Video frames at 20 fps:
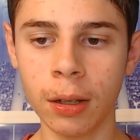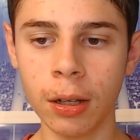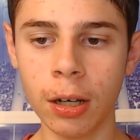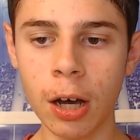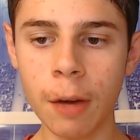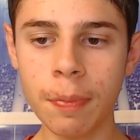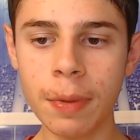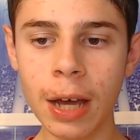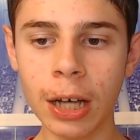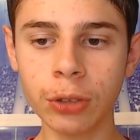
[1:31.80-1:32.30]

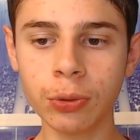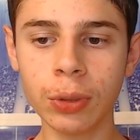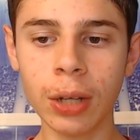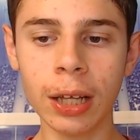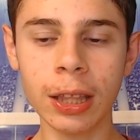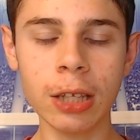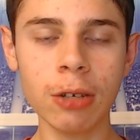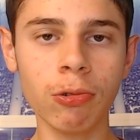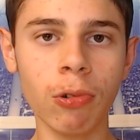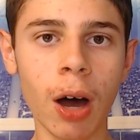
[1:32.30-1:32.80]
Up next, we've
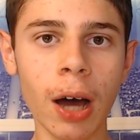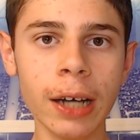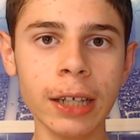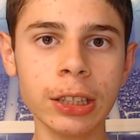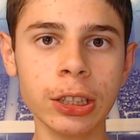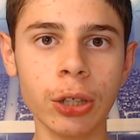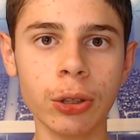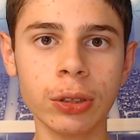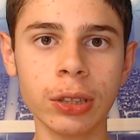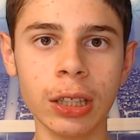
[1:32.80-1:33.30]
got the
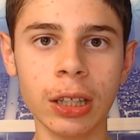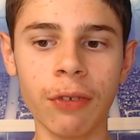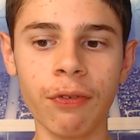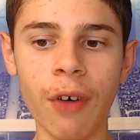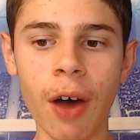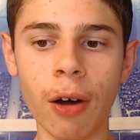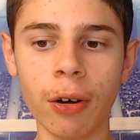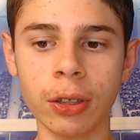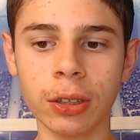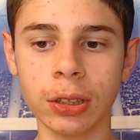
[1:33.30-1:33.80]
Lions hosting the
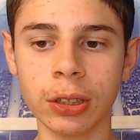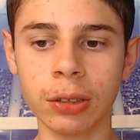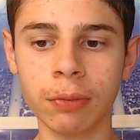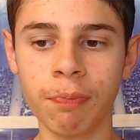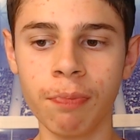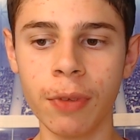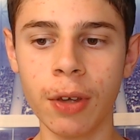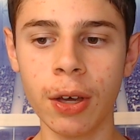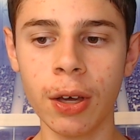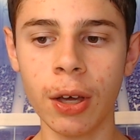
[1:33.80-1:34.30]
Falcons.
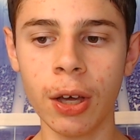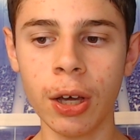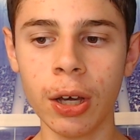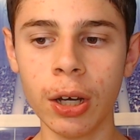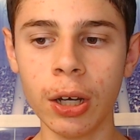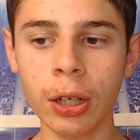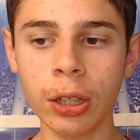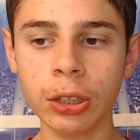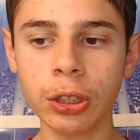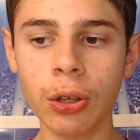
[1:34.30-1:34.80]

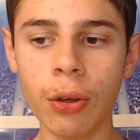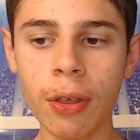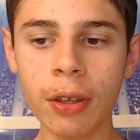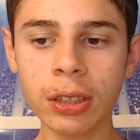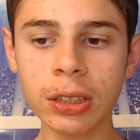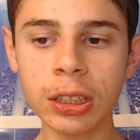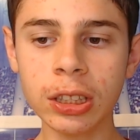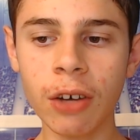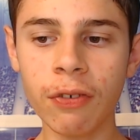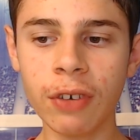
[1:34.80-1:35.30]
So
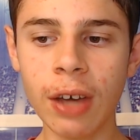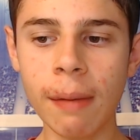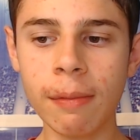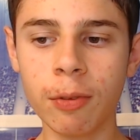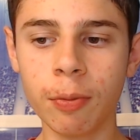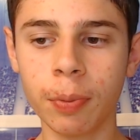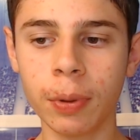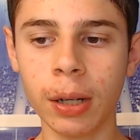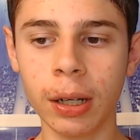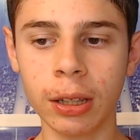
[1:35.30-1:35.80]
this is a tough game
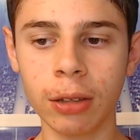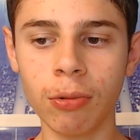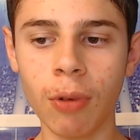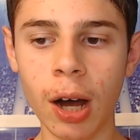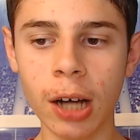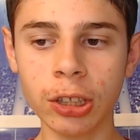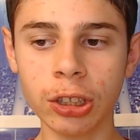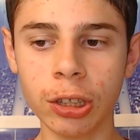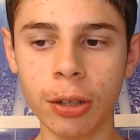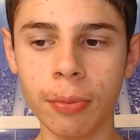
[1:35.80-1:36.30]
to predict. The
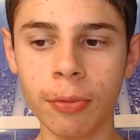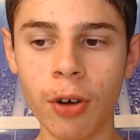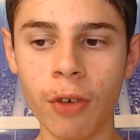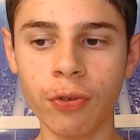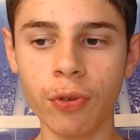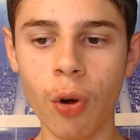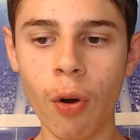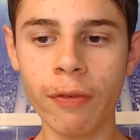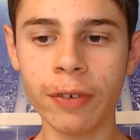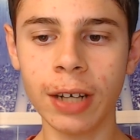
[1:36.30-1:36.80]
Lions are coming off
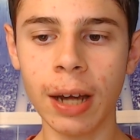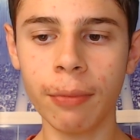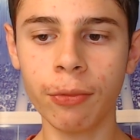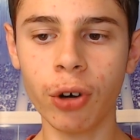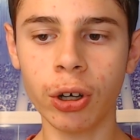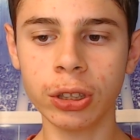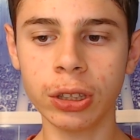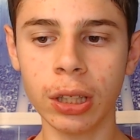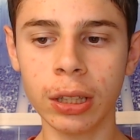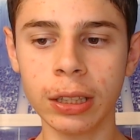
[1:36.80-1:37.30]
an overtime
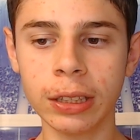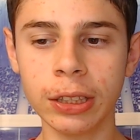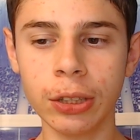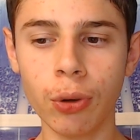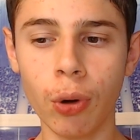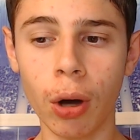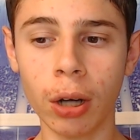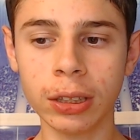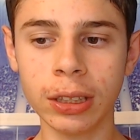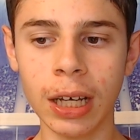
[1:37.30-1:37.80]
loss to the
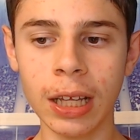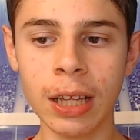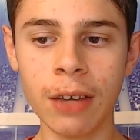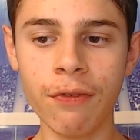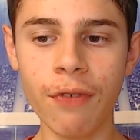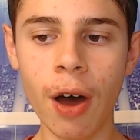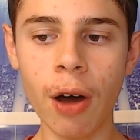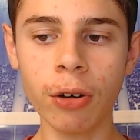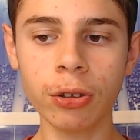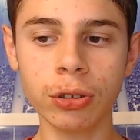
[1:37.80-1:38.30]
Seahawks, and the
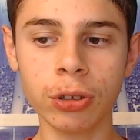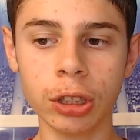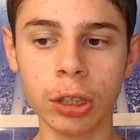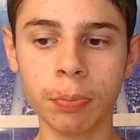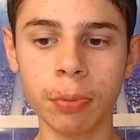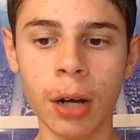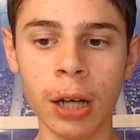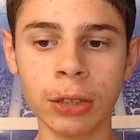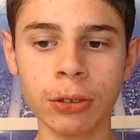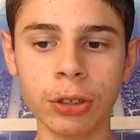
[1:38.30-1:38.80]
Falcons are
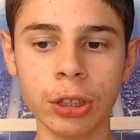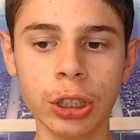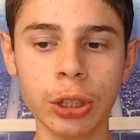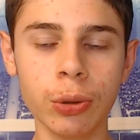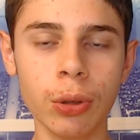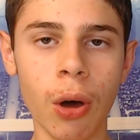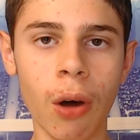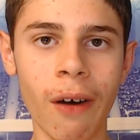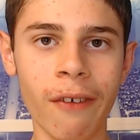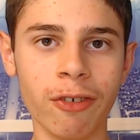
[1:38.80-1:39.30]
surprisingly
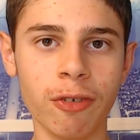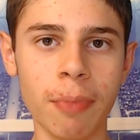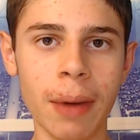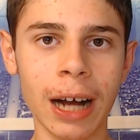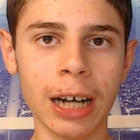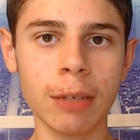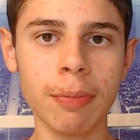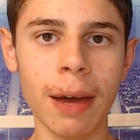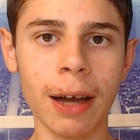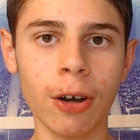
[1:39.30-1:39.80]
2-0 after
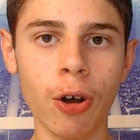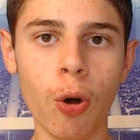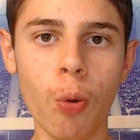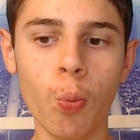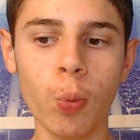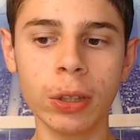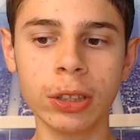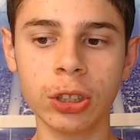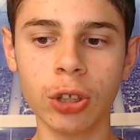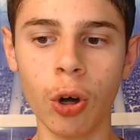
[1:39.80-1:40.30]
back-to-back
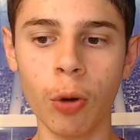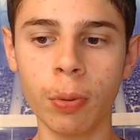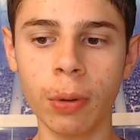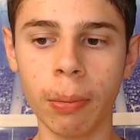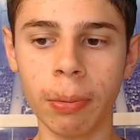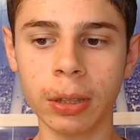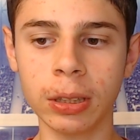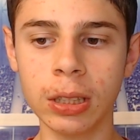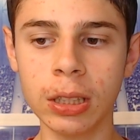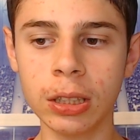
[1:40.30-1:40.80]
home wins to open
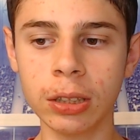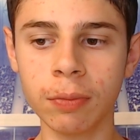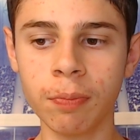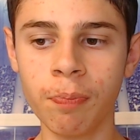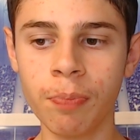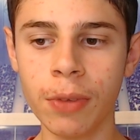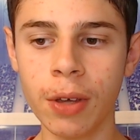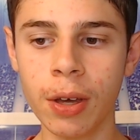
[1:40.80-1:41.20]
up the season.